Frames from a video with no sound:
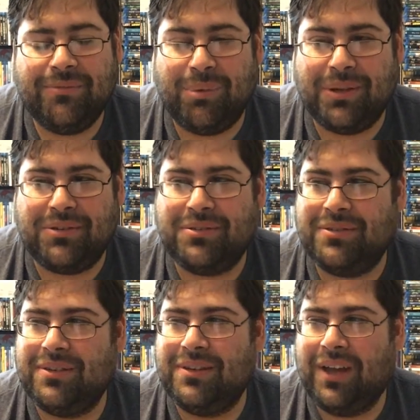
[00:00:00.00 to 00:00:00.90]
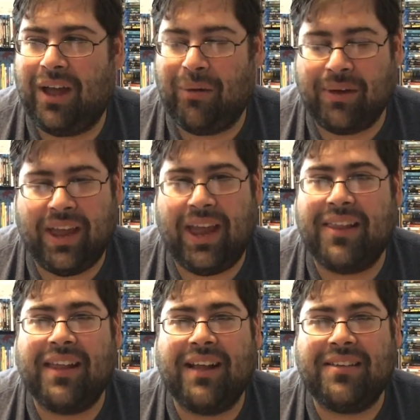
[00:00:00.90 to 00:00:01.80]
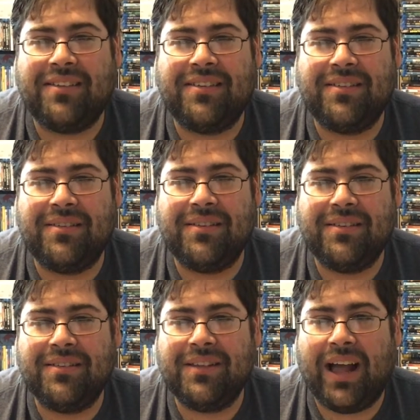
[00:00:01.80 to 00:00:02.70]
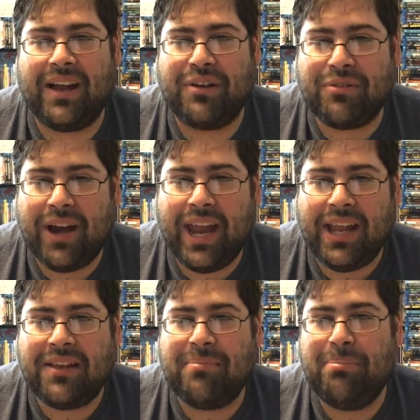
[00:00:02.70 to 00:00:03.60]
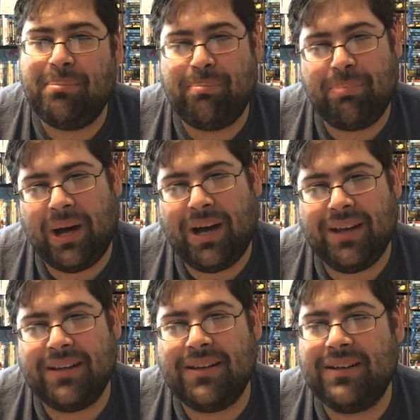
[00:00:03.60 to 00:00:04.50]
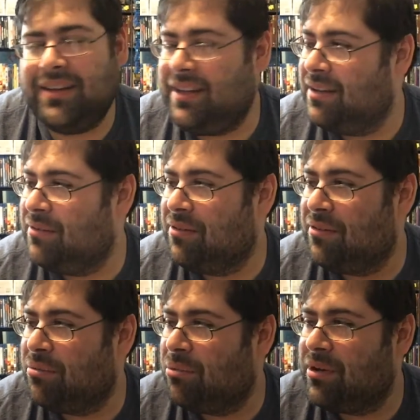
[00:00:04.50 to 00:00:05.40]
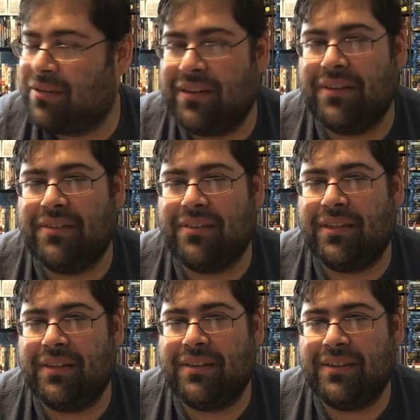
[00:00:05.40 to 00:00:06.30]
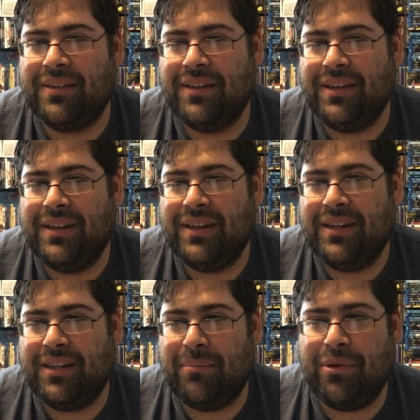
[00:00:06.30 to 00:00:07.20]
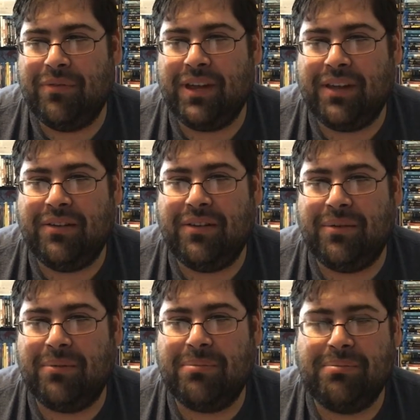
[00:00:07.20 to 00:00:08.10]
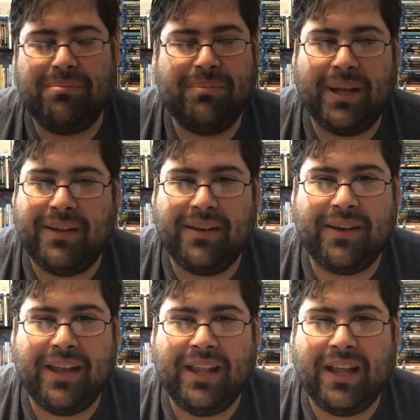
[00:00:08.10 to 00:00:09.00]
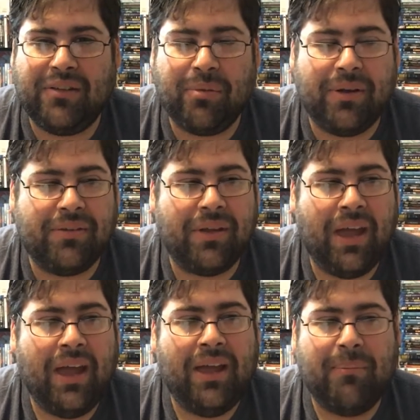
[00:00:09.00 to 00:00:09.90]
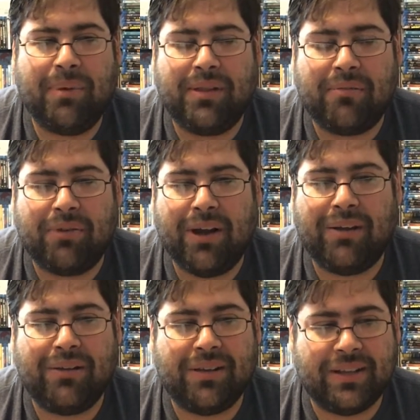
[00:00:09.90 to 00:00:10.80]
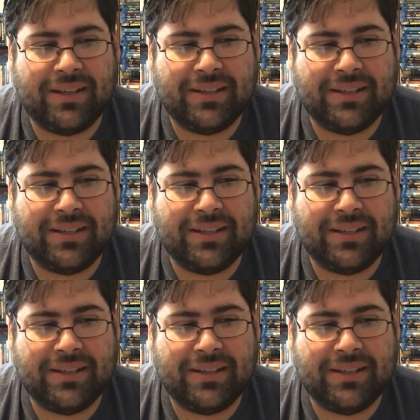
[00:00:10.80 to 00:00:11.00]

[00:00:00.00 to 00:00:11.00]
which, okay, that's not great, but, you know, there's worse things that the movie could do. It didn't need that twist. But the real